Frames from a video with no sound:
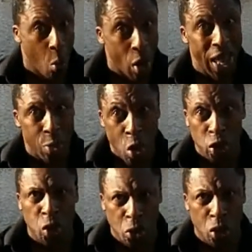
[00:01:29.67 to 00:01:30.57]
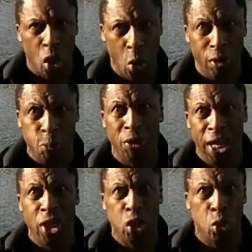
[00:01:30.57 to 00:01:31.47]
what I want you to do is
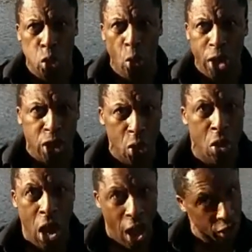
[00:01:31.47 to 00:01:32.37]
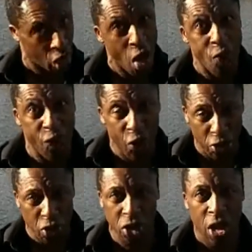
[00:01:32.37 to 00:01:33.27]
pretend you're talking to a
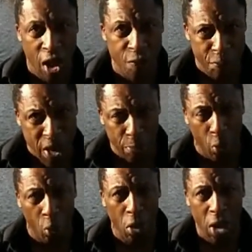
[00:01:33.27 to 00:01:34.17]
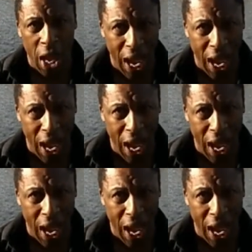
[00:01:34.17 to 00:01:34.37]
conference of people.